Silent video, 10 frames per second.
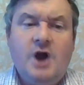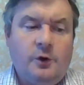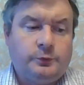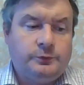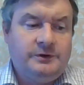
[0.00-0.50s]

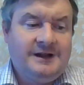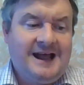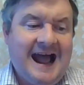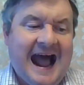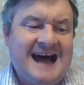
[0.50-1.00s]
known
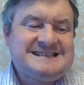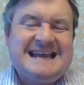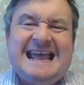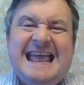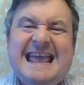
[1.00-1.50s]
as
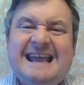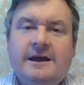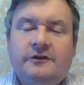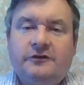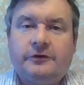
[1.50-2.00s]

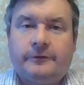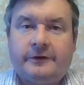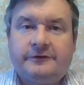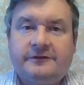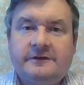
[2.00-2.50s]

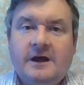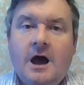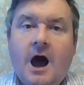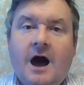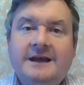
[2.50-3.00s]
icterus?
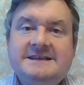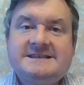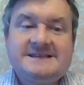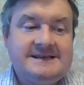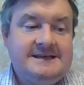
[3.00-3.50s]
I
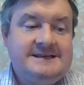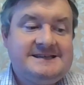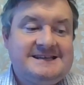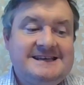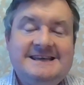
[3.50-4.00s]
C
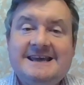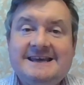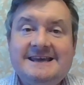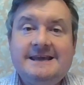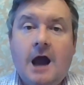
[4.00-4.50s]
T
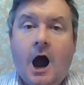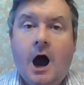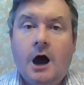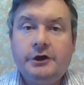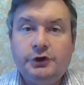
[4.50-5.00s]
E
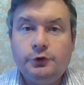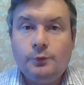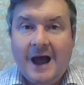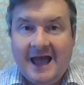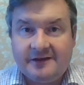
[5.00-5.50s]
R
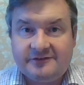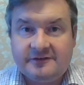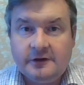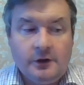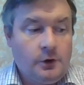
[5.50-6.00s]
U
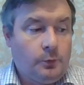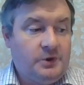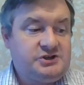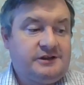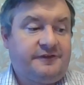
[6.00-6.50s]
S.
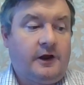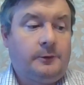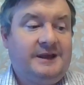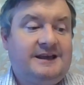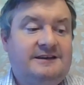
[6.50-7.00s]
Which of the
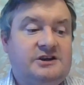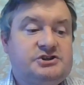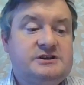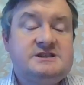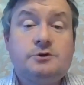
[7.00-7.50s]
following
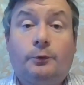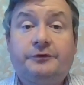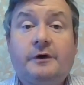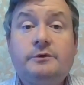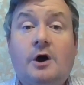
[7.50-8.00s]
conditions is
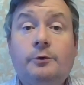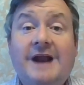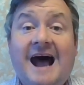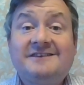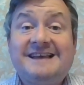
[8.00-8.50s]
also
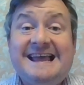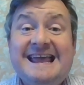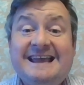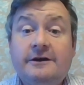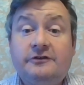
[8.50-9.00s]
known as
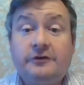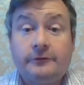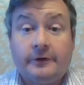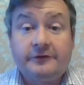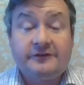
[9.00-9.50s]

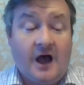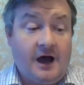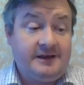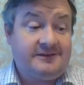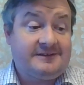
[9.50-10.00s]
icterus?
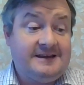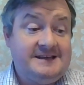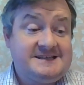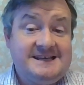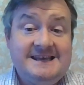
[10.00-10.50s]
I
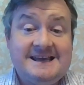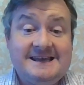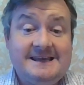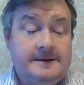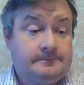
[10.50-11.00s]
C T
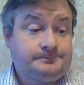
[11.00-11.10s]
E